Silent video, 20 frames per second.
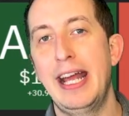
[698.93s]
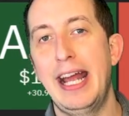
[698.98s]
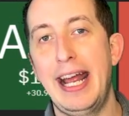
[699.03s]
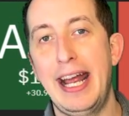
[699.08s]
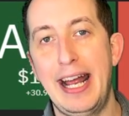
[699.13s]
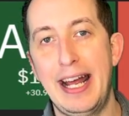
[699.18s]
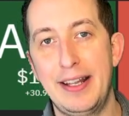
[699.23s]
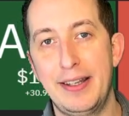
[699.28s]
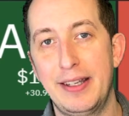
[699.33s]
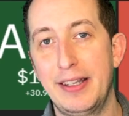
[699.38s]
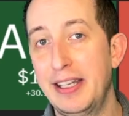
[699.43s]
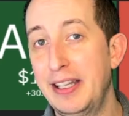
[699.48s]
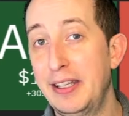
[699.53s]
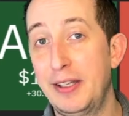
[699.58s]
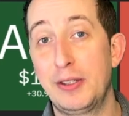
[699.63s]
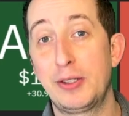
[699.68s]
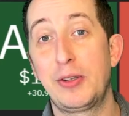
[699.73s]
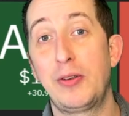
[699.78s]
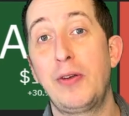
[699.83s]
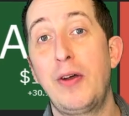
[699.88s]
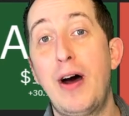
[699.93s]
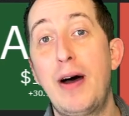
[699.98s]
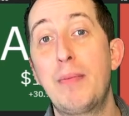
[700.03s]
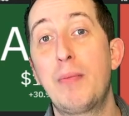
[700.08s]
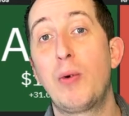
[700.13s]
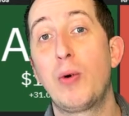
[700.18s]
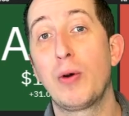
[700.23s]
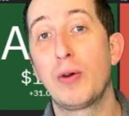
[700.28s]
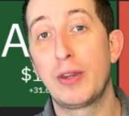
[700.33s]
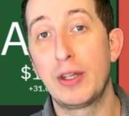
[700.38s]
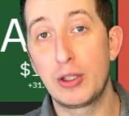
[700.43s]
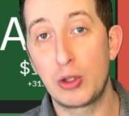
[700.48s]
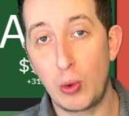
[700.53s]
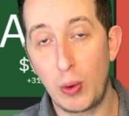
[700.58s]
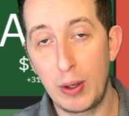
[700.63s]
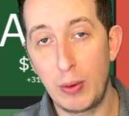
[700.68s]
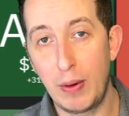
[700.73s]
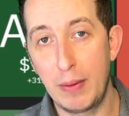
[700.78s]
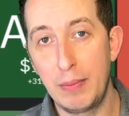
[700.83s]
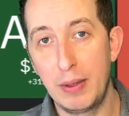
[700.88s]
and there's a lot more than
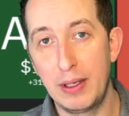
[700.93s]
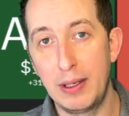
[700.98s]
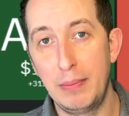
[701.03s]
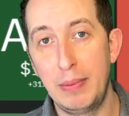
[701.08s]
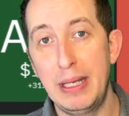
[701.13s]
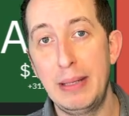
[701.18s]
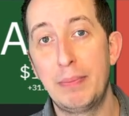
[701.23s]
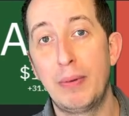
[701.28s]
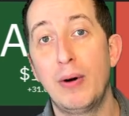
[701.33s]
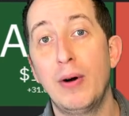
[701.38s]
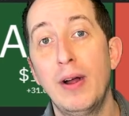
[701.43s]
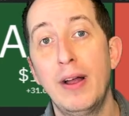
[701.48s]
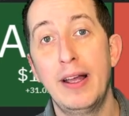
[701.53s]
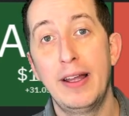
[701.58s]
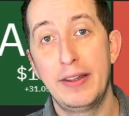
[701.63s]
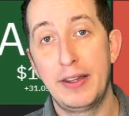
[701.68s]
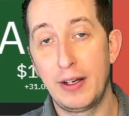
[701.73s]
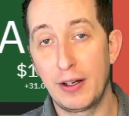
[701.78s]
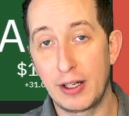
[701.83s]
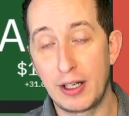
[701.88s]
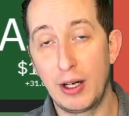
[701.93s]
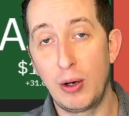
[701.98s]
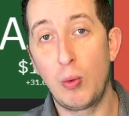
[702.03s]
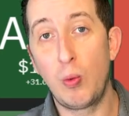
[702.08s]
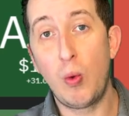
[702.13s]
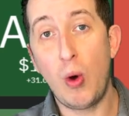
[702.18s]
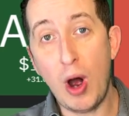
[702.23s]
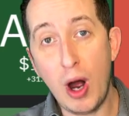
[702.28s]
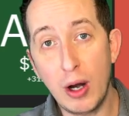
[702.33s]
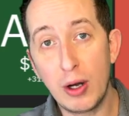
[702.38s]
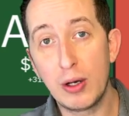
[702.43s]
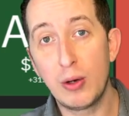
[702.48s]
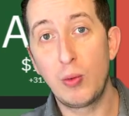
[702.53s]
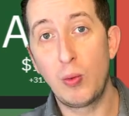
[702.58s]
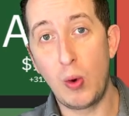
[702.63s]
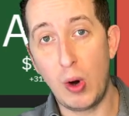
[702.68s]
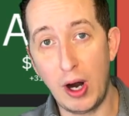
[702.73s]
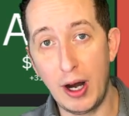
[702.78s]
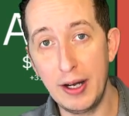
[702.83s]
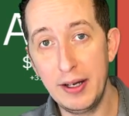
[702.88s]
21 million people that are going to want
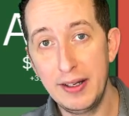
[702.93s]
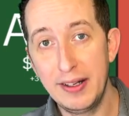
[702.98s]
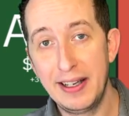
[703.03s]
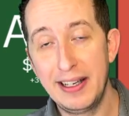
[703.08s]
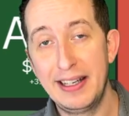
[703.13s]
one